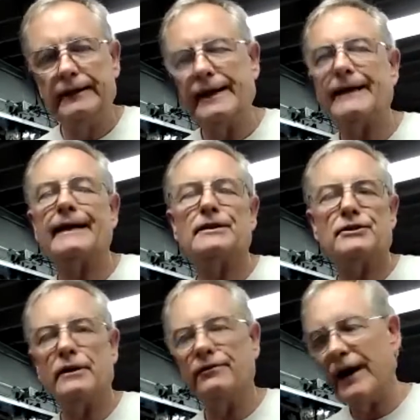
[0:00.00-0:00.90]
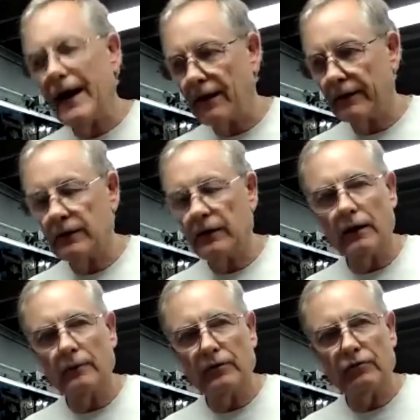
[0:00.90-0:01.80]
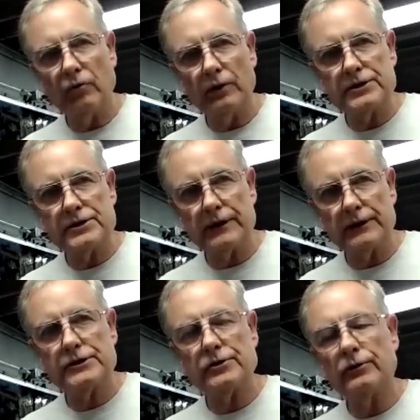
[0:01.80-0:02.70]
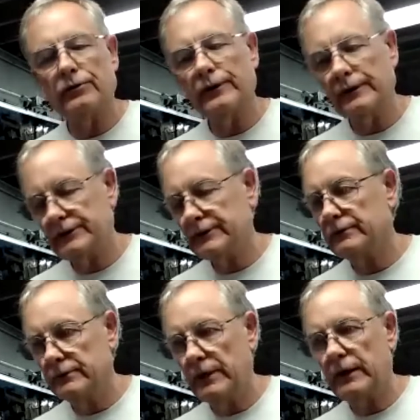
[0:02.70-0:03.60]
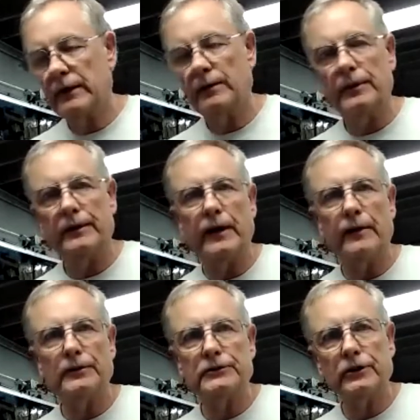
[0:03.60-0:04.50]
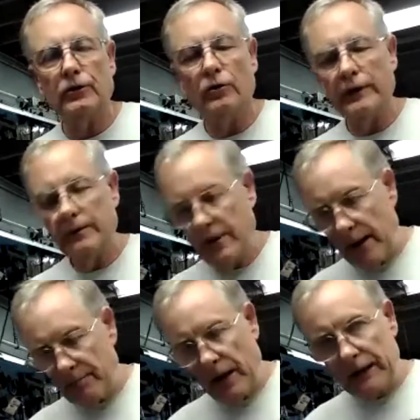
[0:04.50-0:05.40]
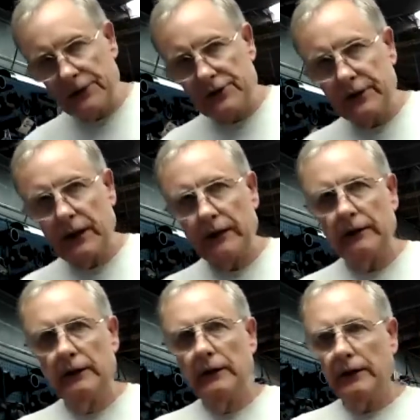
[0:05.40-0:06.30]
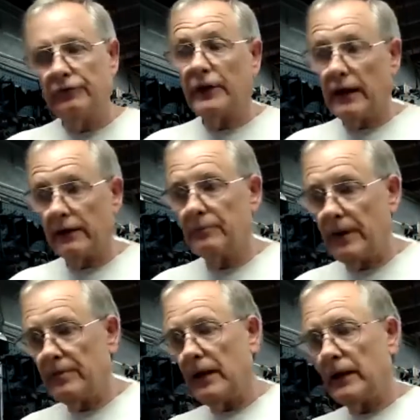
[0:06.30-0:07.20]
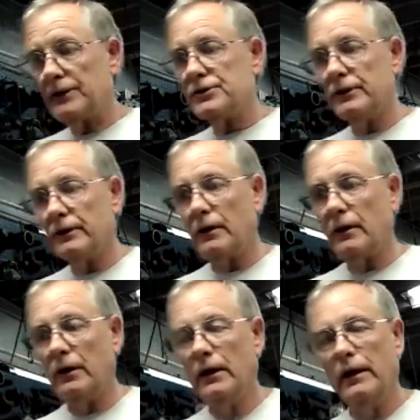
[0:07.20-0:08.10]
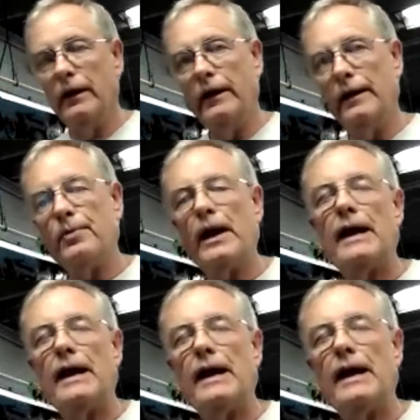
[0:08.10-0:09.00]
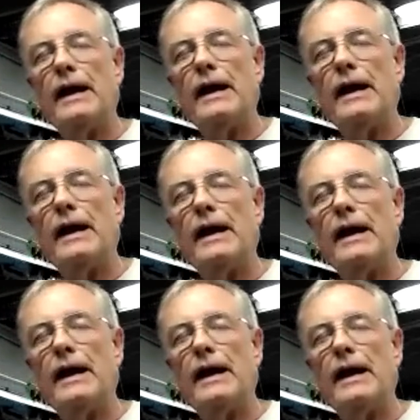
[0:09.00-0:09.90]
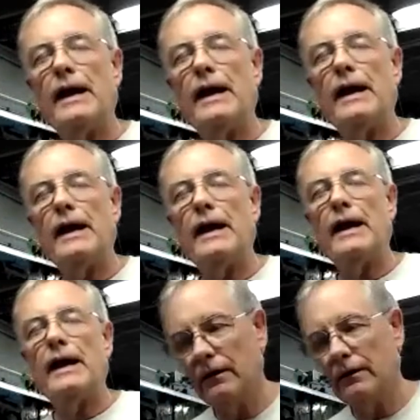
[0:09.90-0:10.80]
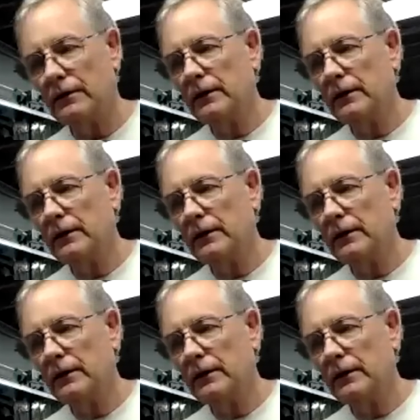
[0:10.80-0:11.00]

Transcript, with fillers: Take that stuff out of the car before it sits so it's not going to be damaged. You know, in the map pockets, you got, if you got map pockets in the car, any paper stuff get it out of the car.